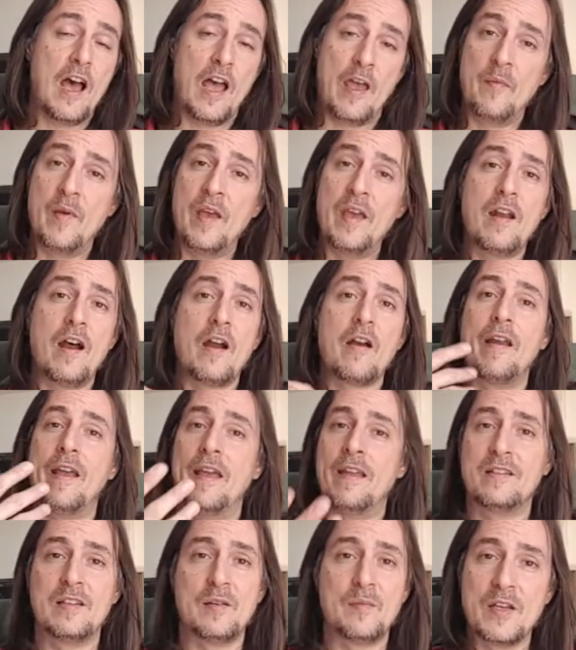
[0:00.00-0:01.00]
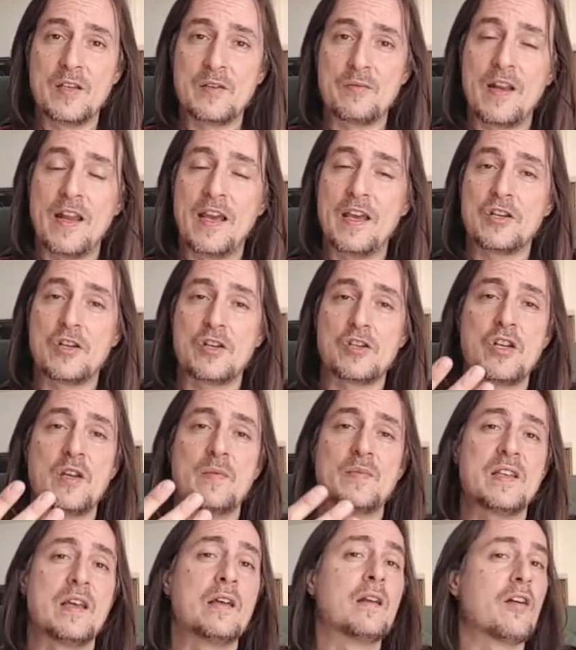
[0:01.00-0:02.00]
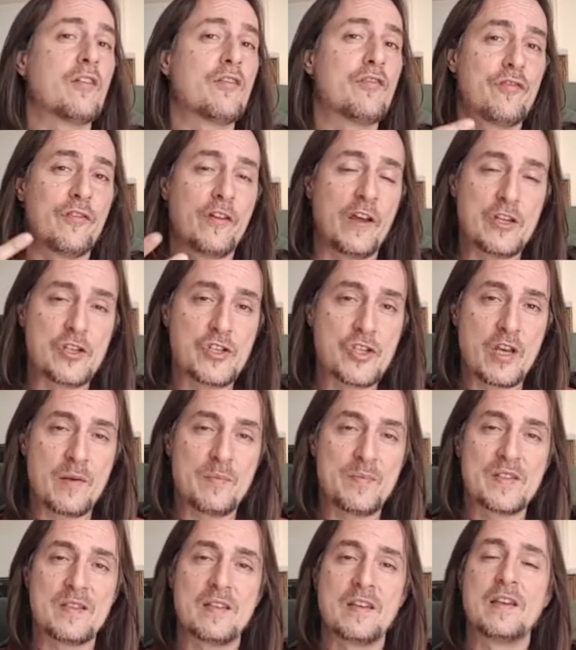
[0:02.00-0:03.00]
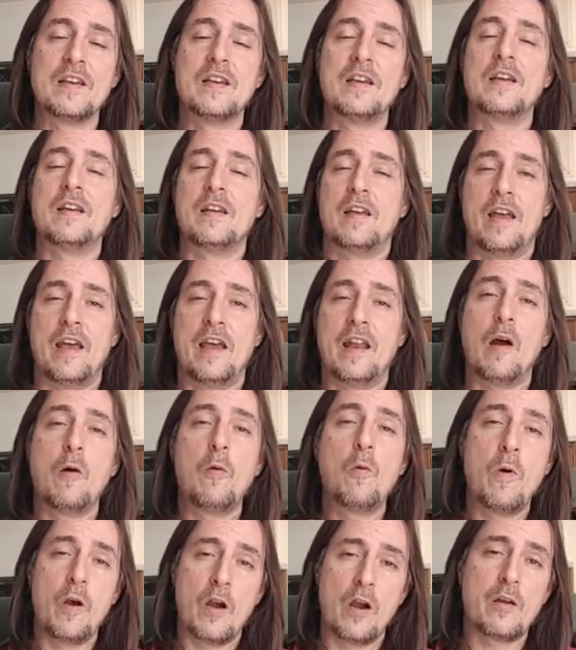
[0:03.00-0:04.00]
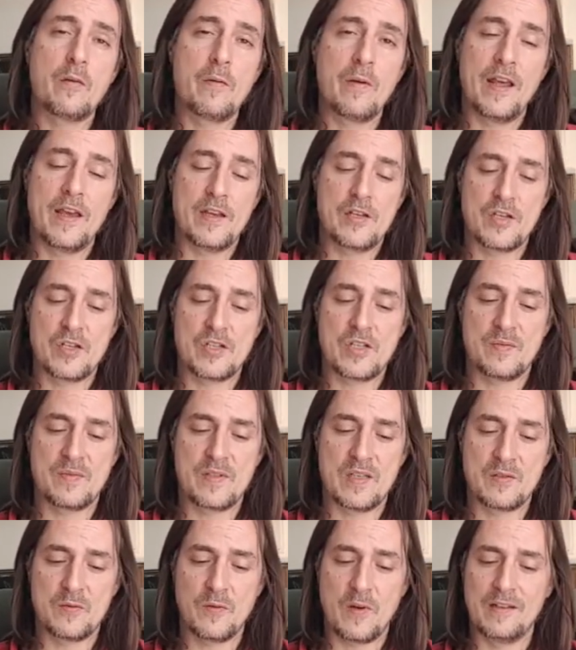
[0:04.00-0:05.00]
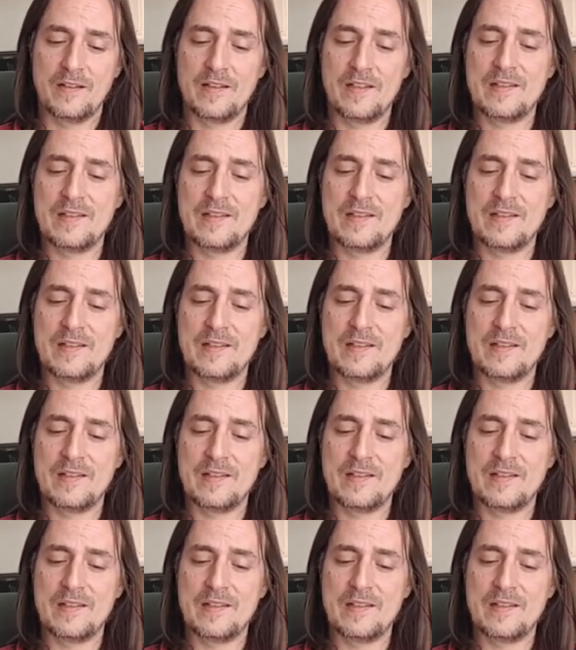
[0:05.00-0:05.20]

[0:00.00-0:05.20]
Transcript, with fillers: I mean our intimate relationships and our friendships and our work relationships as well.